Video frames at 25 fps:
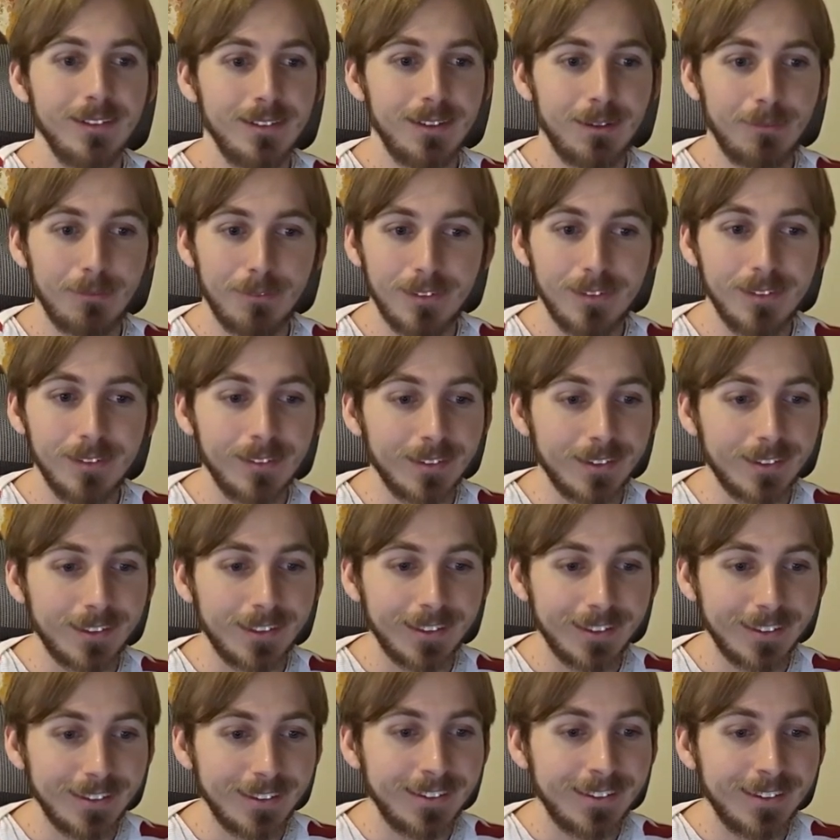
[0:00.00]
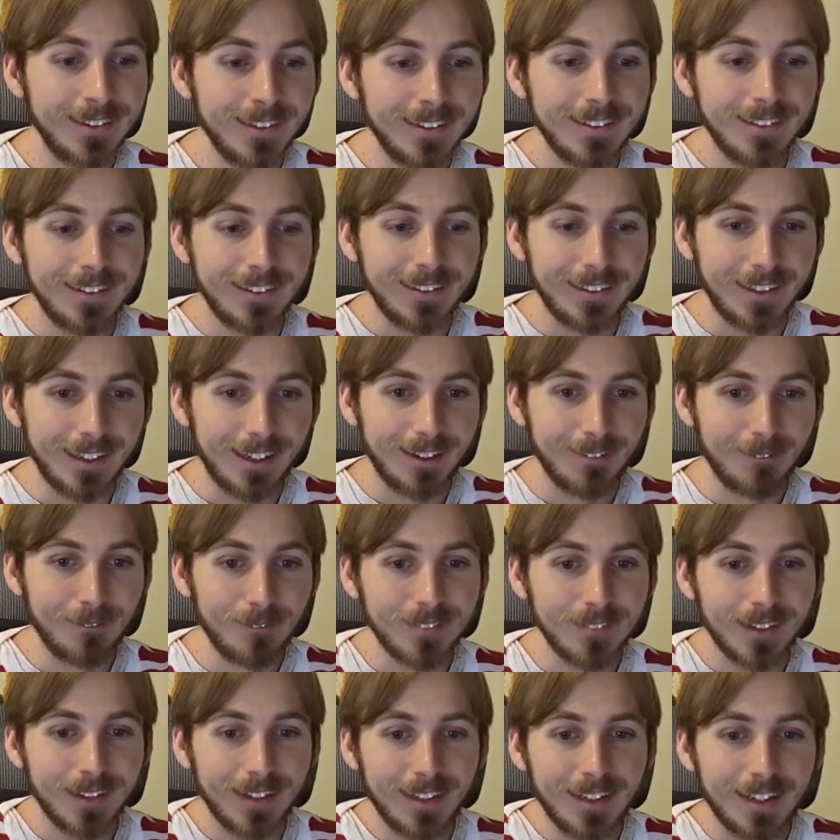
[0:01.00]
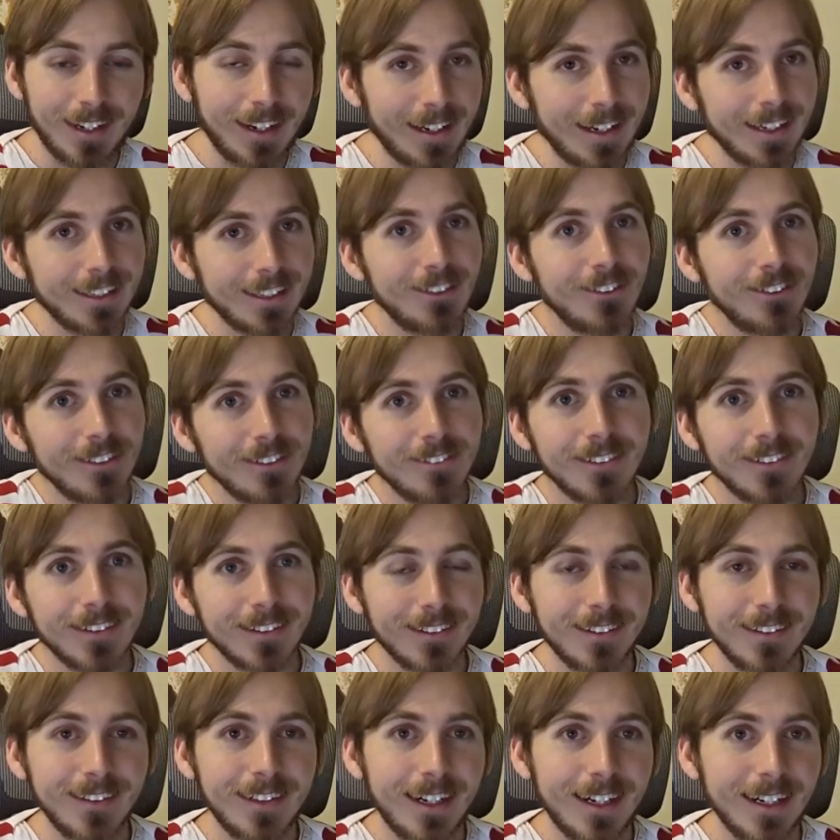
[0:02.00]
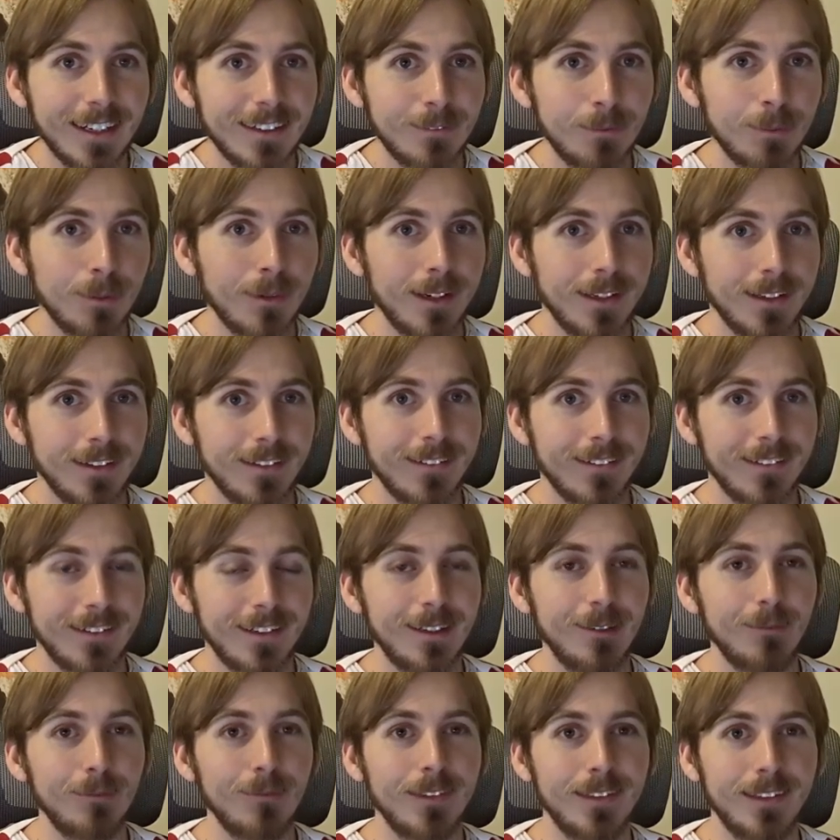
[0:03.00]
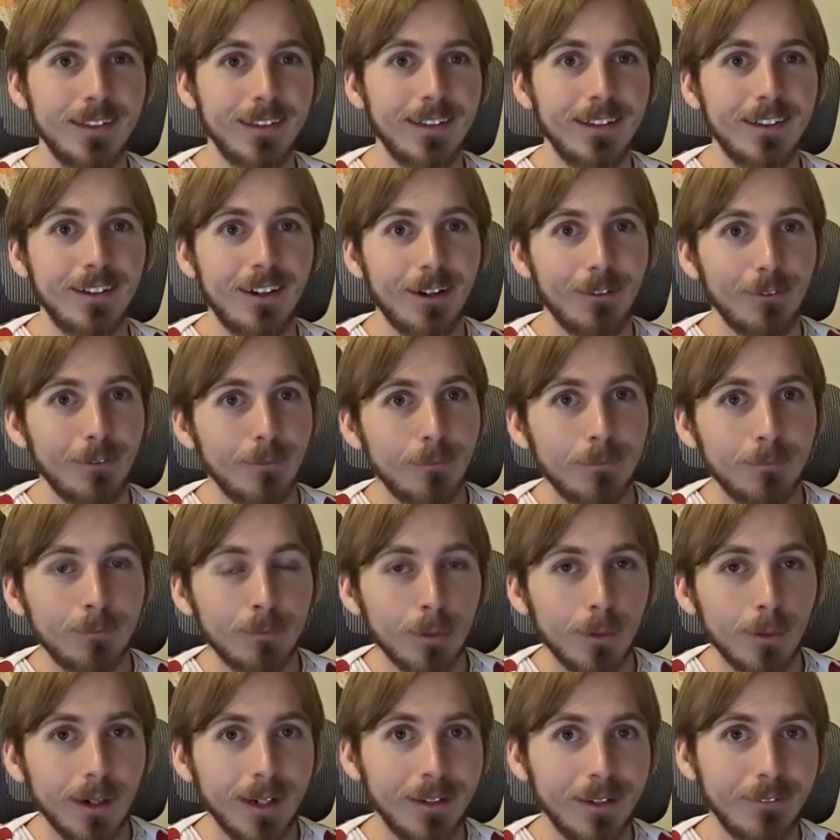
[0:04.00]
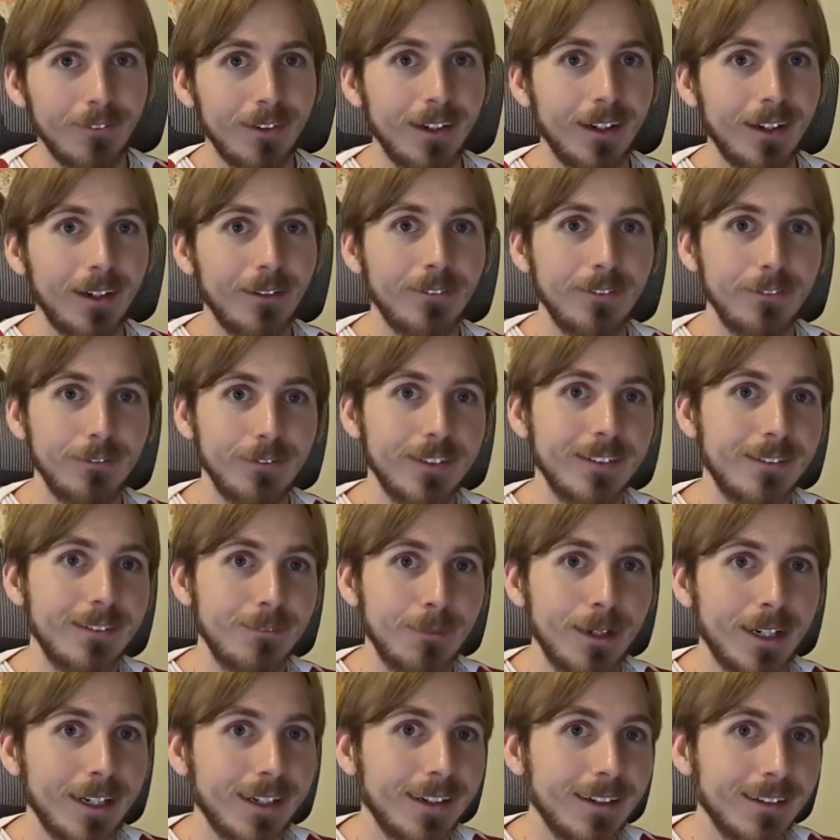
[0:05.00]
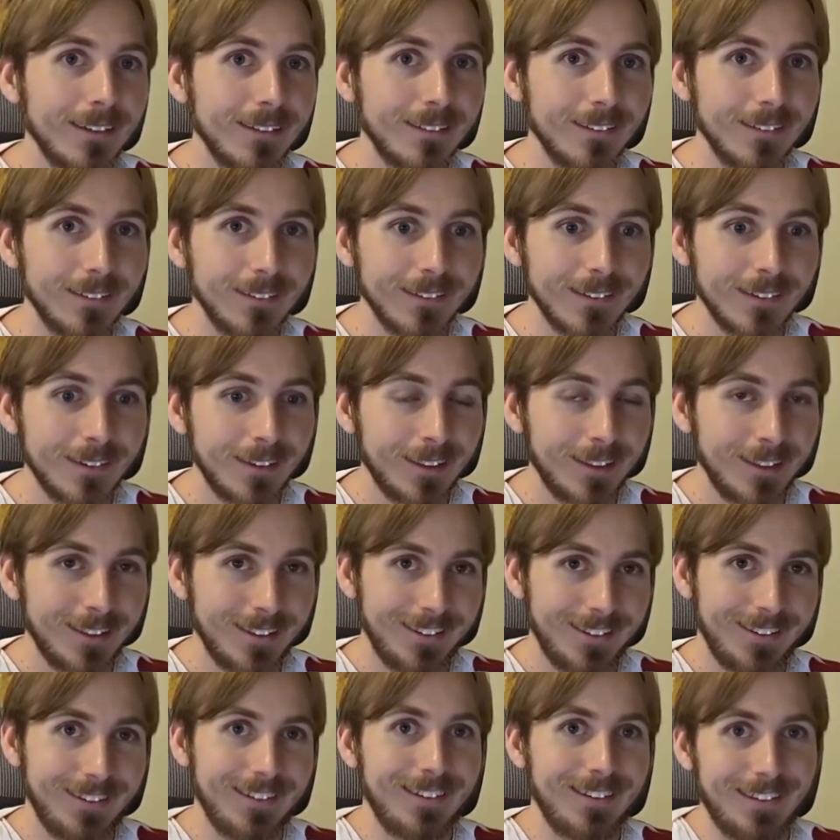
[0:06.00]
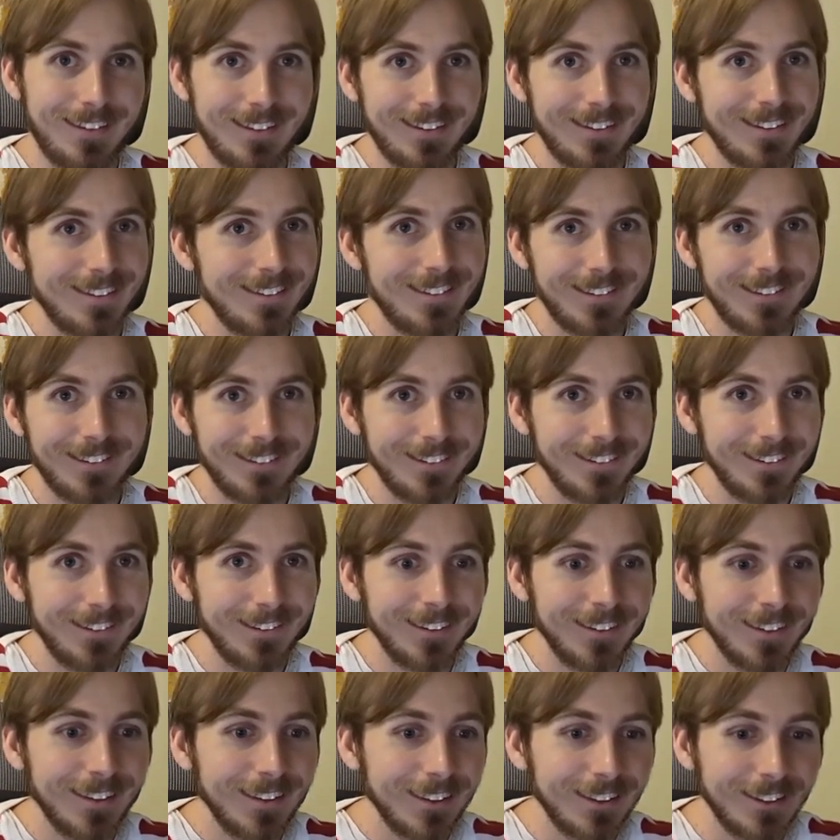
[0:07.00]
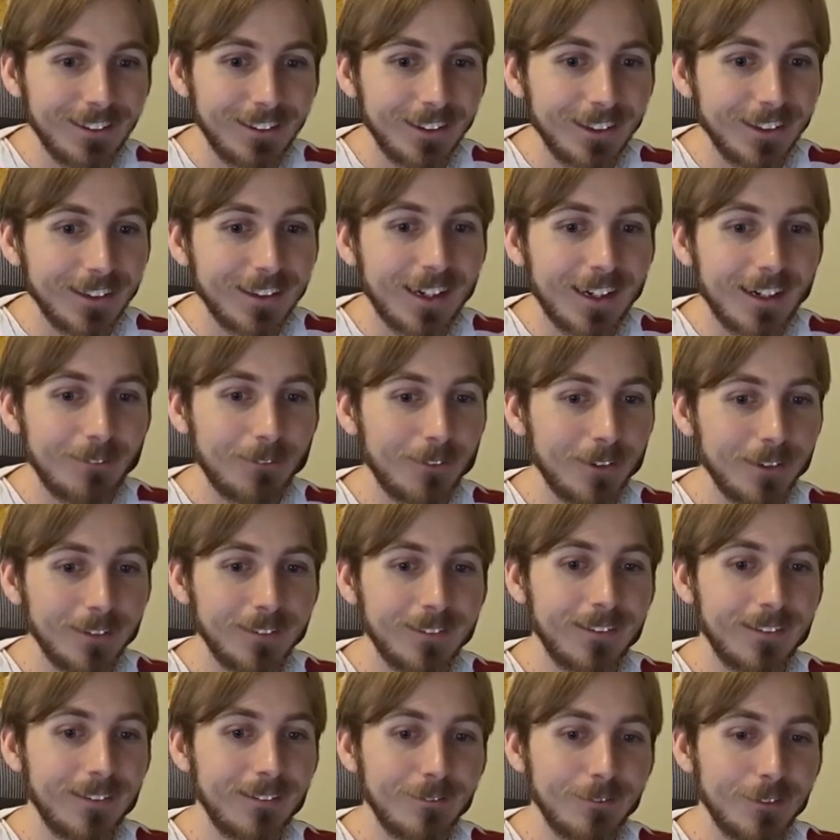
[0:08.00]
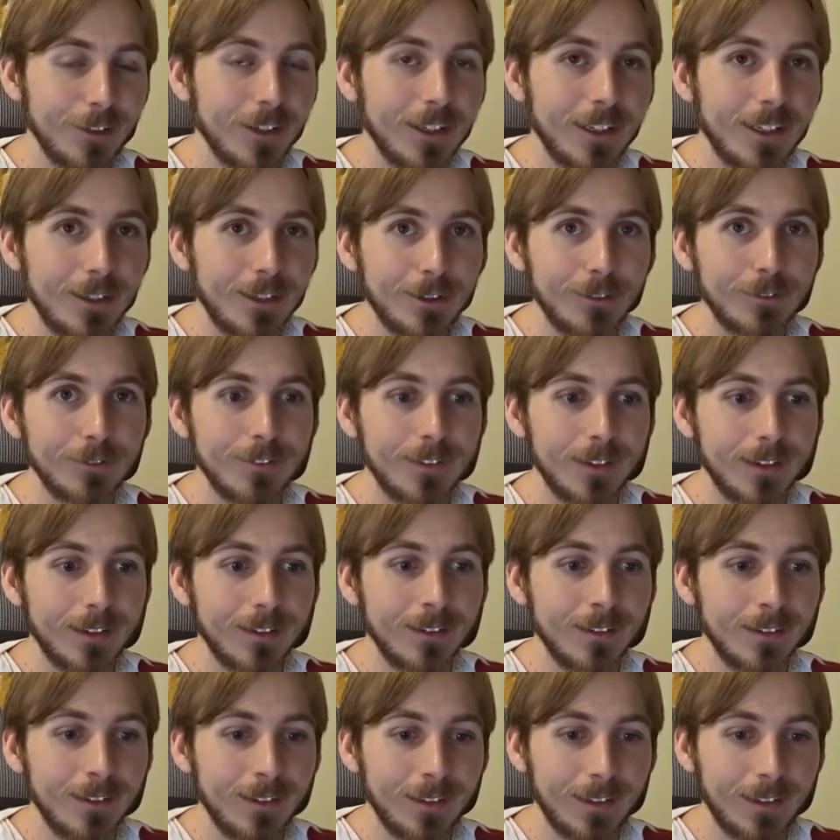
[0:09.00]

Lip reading: The Sims as a kid. Um, I actually wasn't allowed to play The Sims, and I would play it when I would visit my cousins. And so, that wasn't very often.